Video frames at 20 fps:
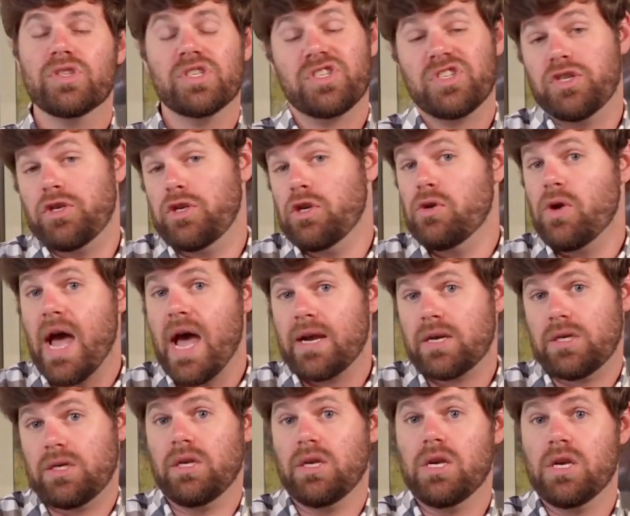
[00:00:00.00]
just two
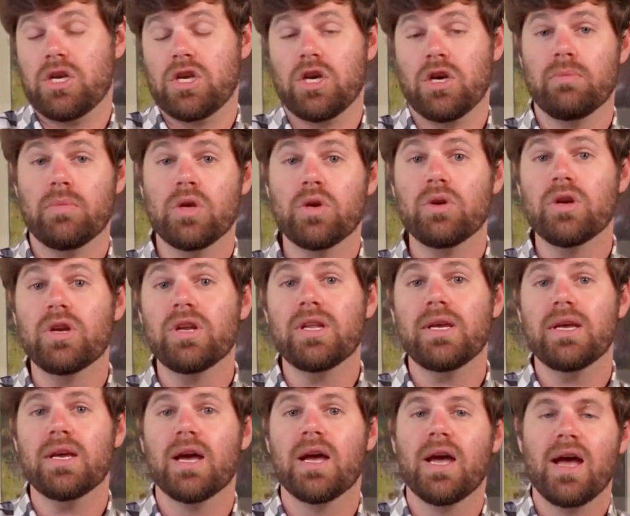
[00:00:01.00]
actually,
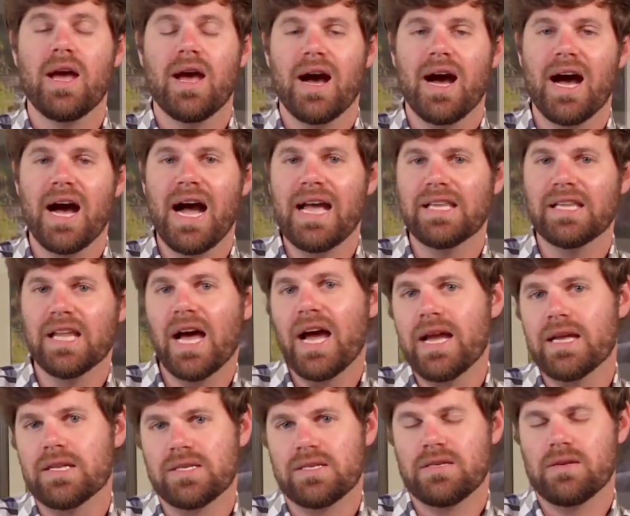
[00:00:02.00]
community
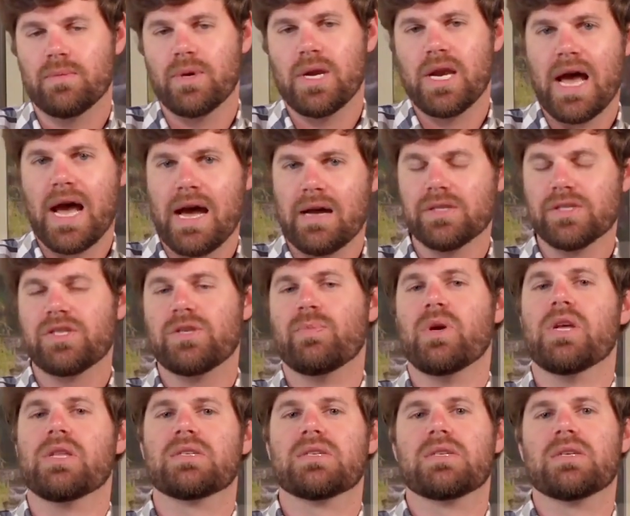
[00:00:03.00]
highlights, some
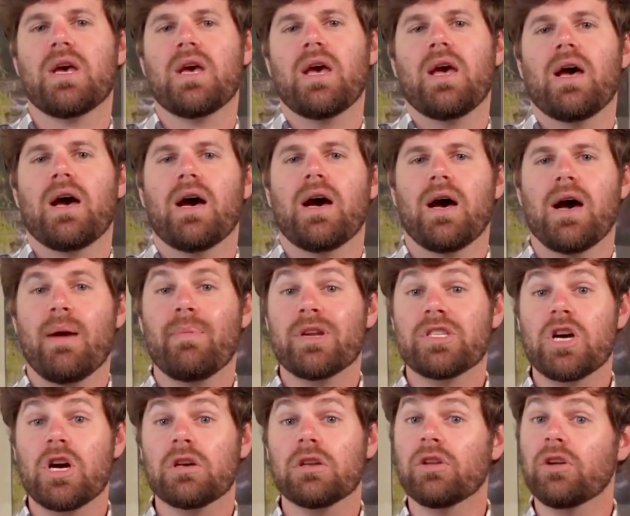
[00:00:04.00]
announcements. I'm going
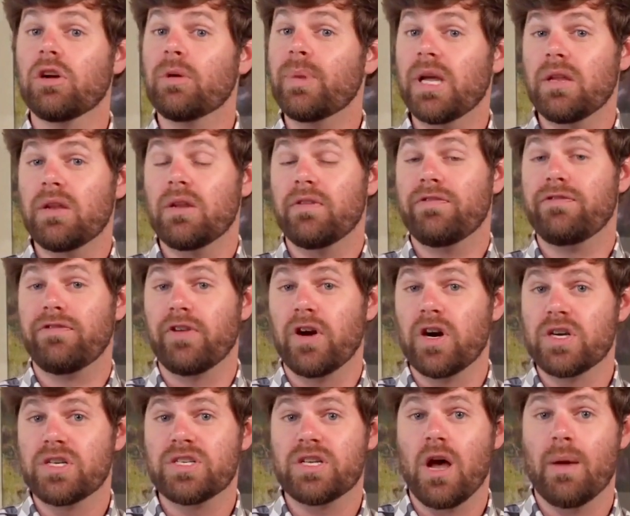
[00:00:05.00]
to talk a little bit
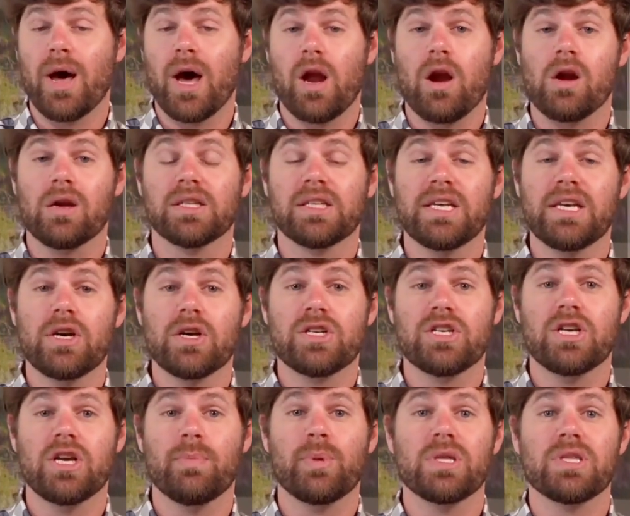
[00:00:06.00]
first about our
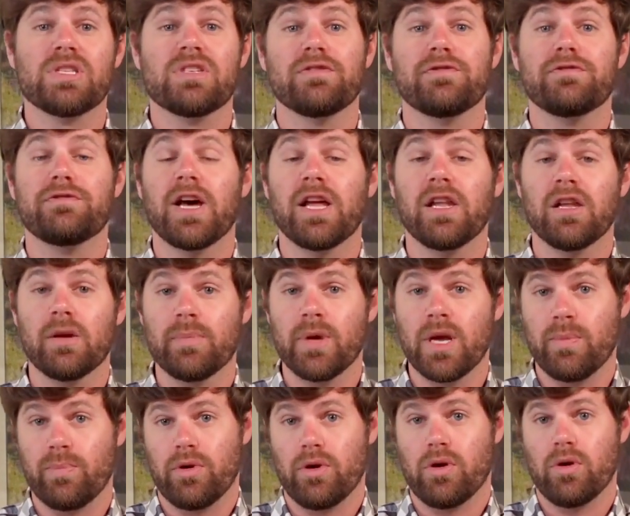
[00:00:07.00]
leadership
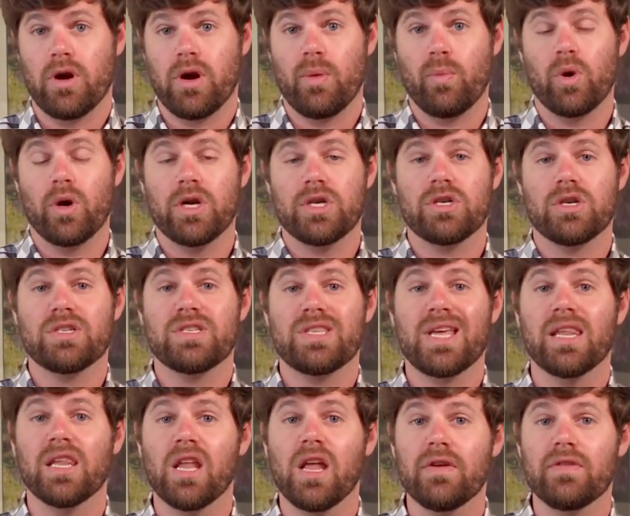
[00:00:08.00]
development program. We're a church
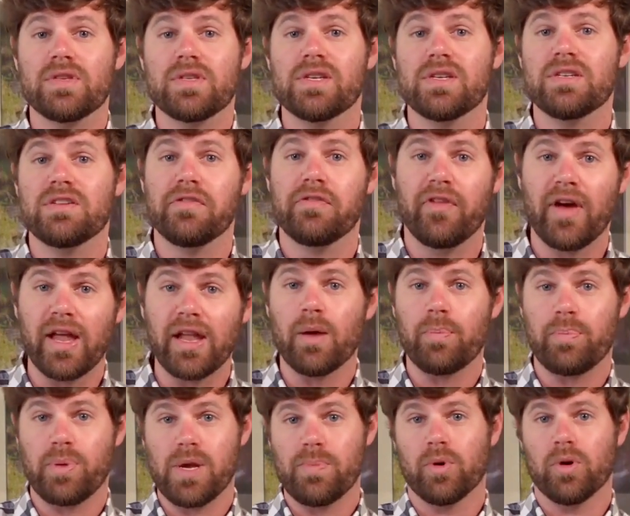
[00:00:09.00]
that loves to
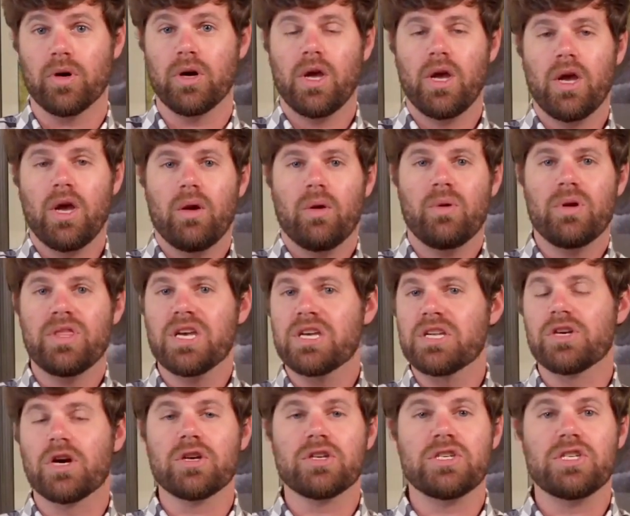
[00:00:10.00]
develop people. We think
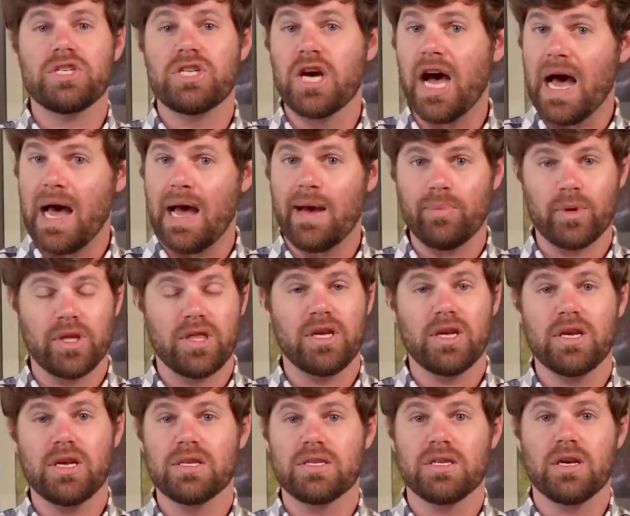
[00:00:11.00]
it's our job. We
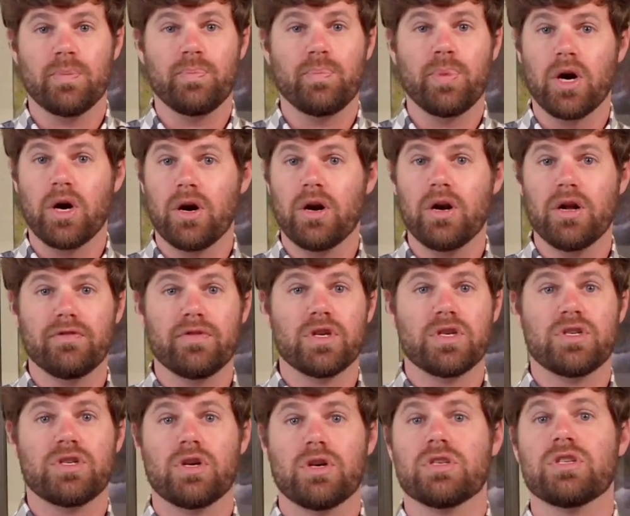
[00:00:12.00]
think it's a part of
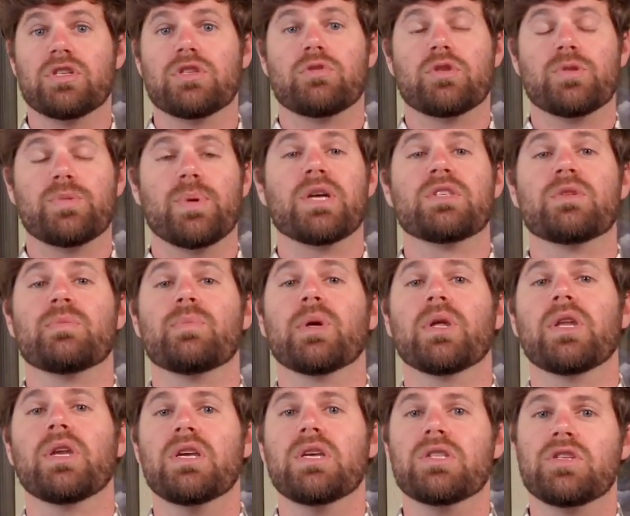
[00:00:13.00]
the church's
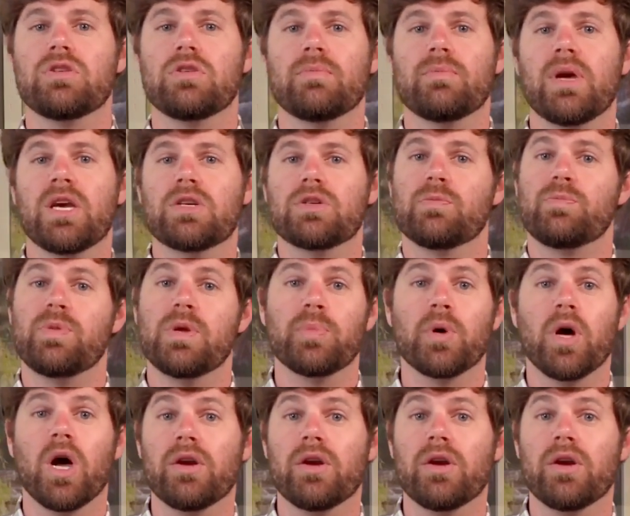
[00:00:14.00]
responsibility to make sure people